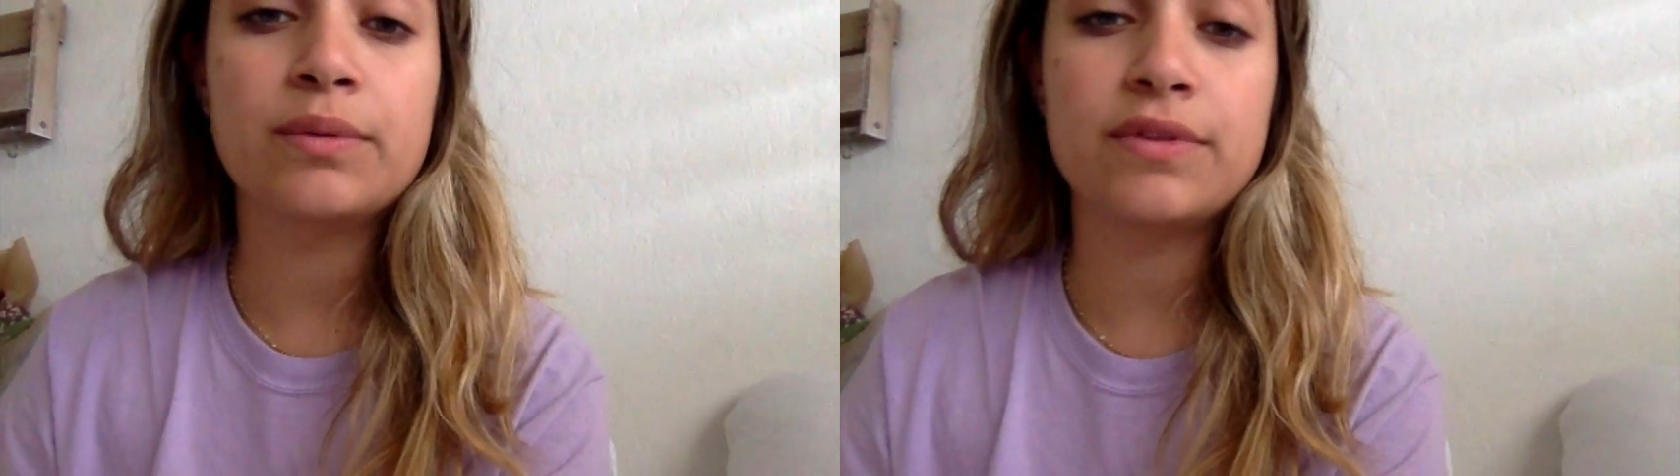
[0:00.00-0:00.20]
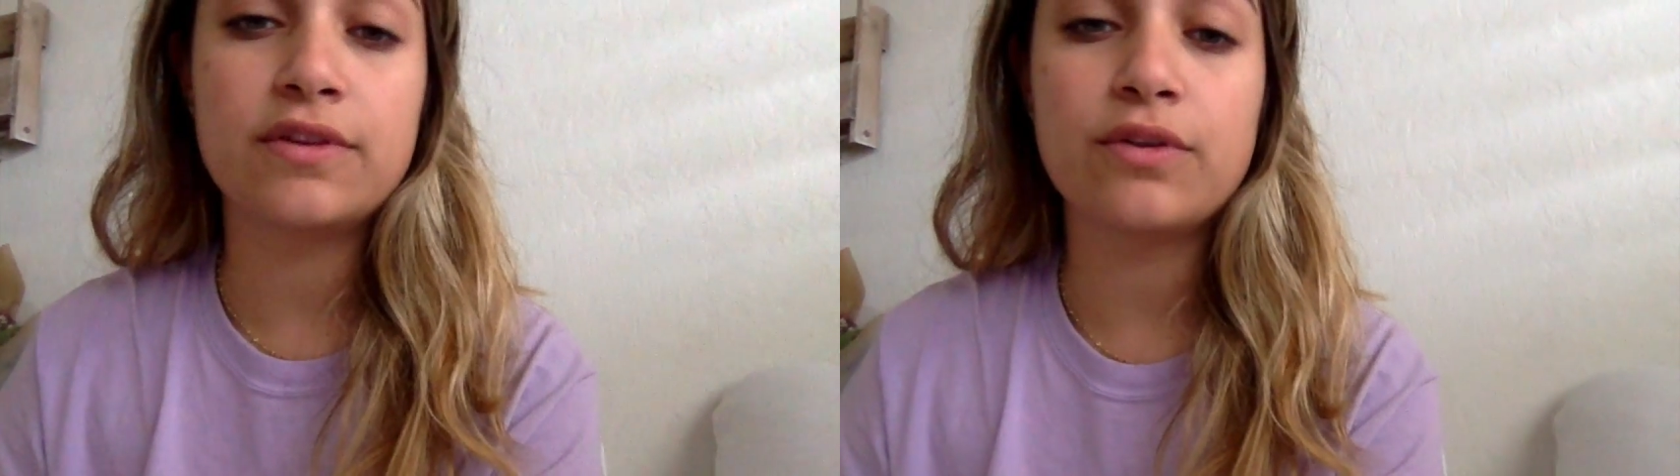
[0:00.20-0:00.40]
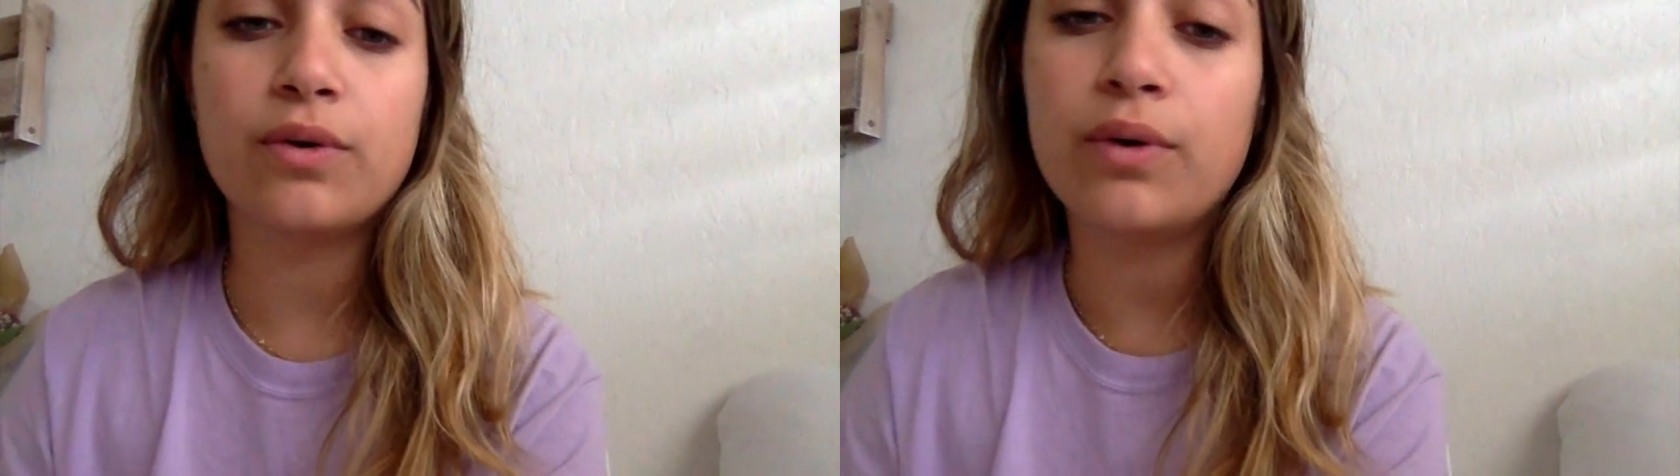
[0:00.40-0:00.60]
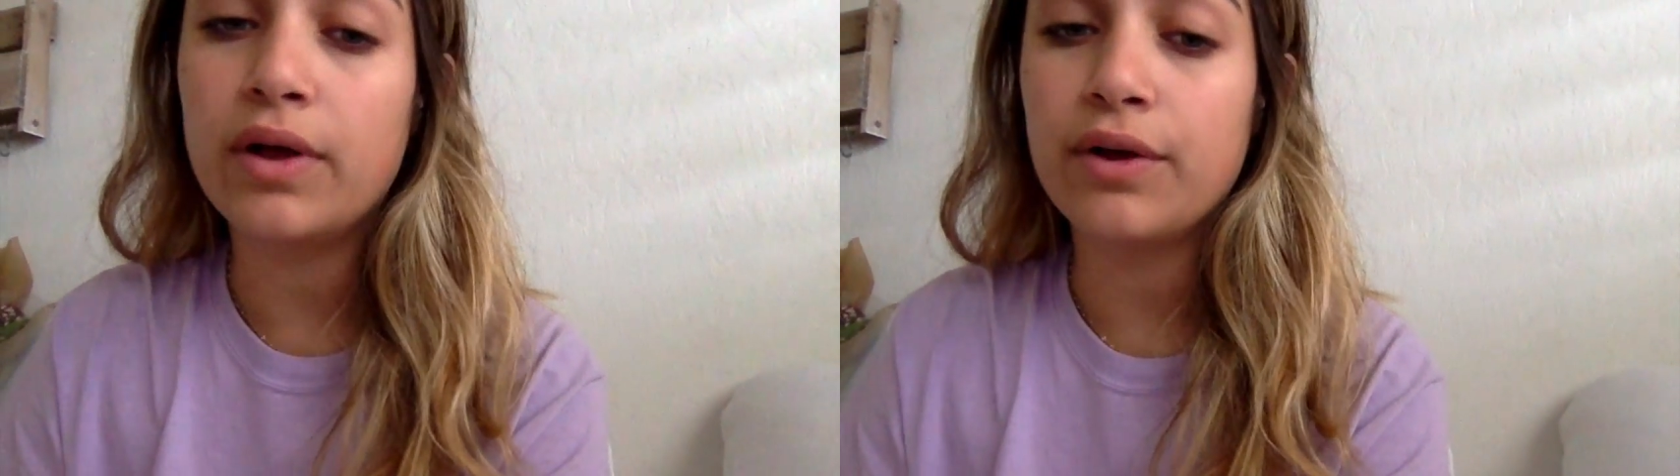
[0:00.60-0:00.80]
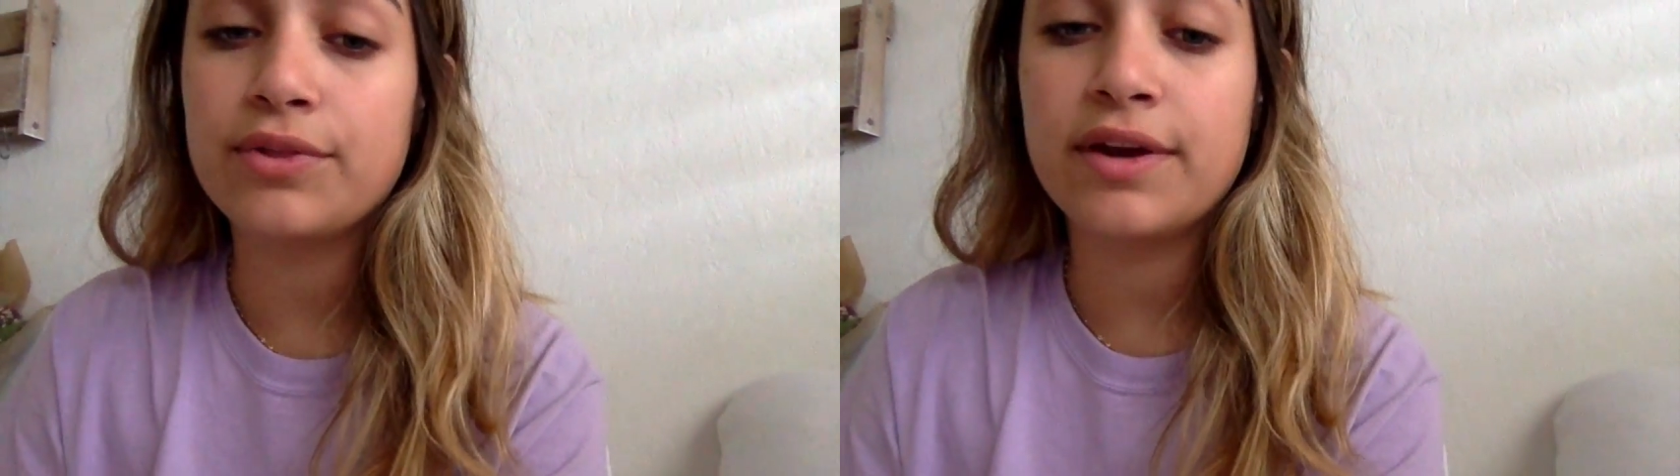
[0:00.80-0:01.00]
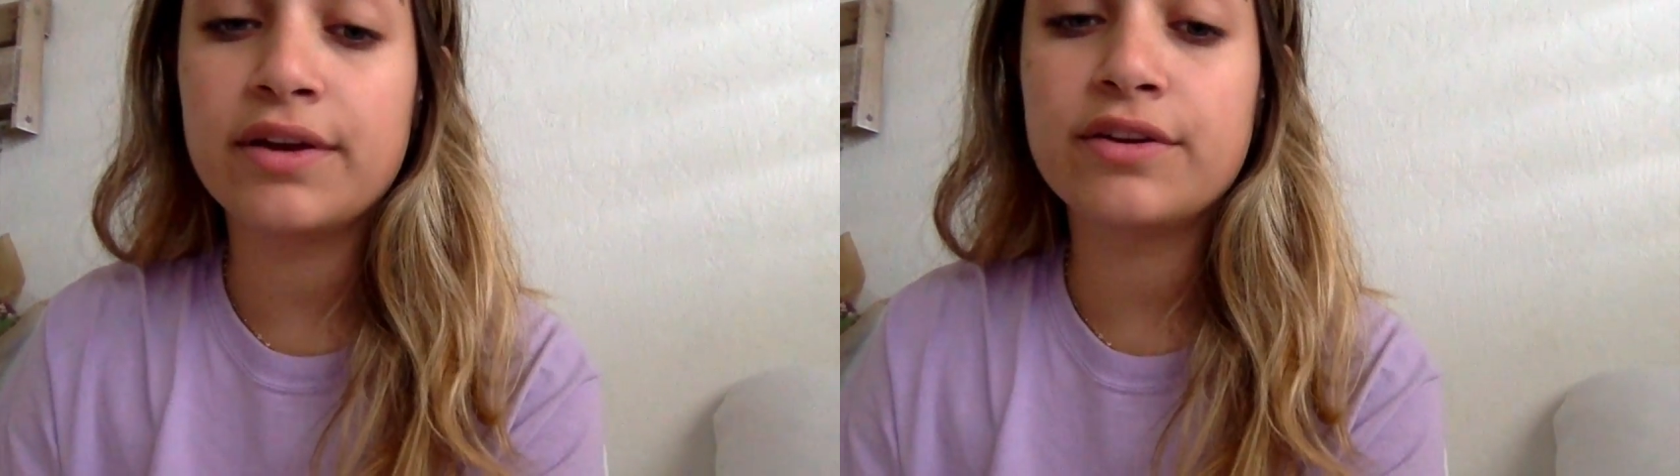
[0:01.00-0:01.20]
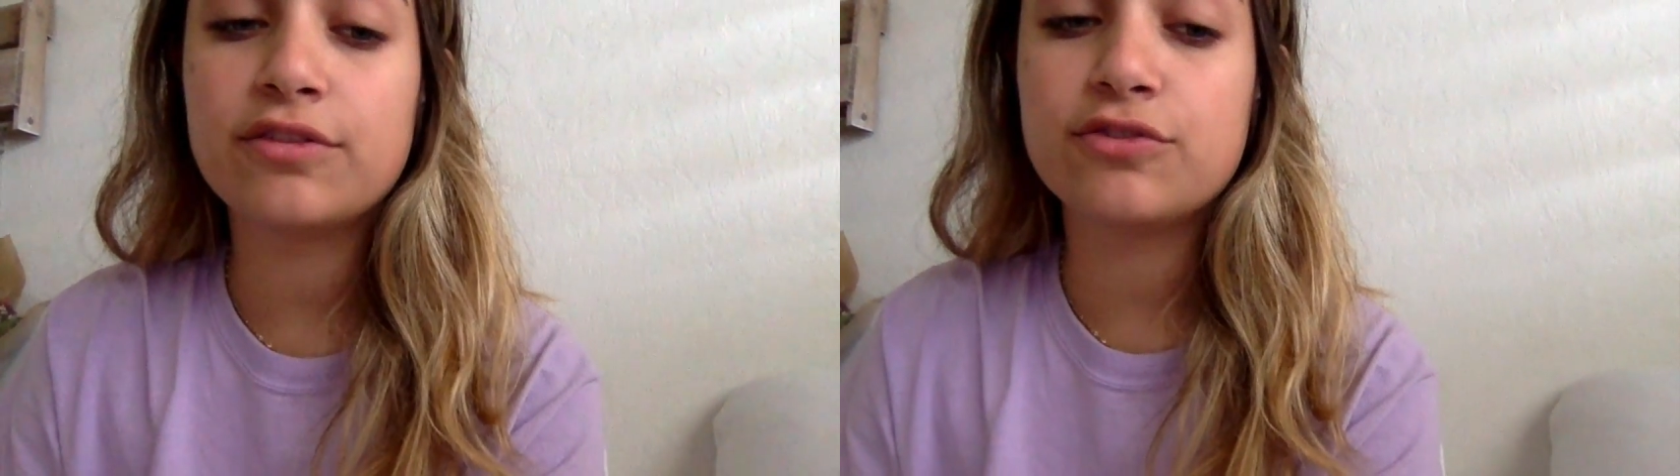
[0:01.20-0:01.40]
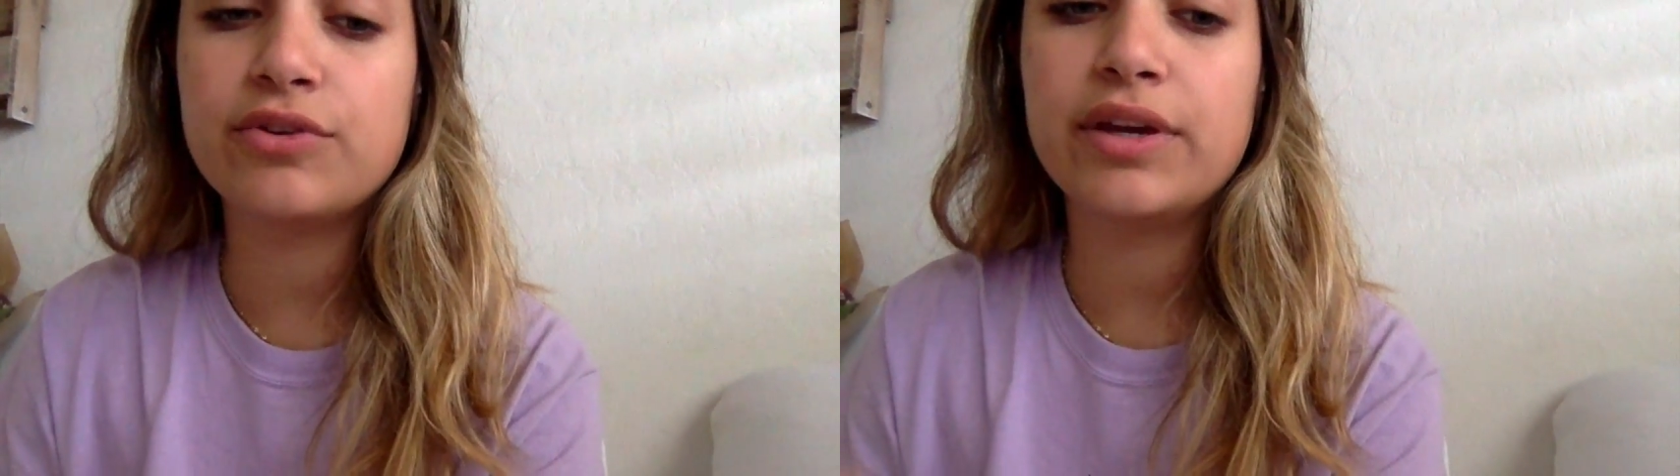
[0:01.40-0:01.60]
within the whole healthcare
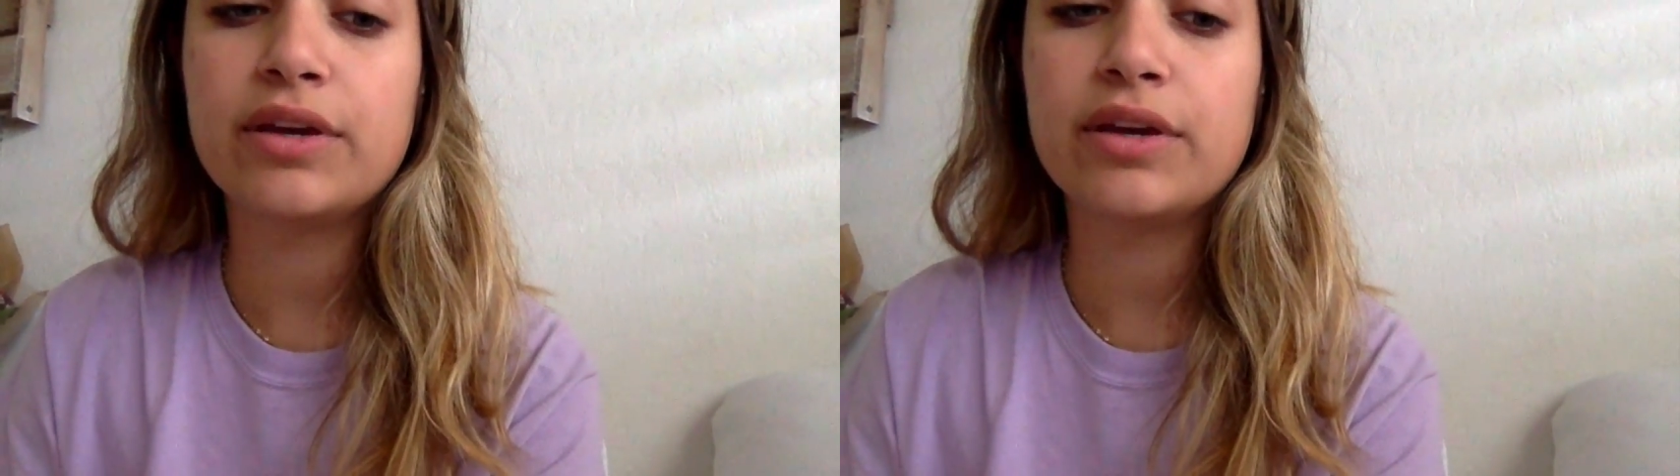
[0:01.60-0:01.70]
industry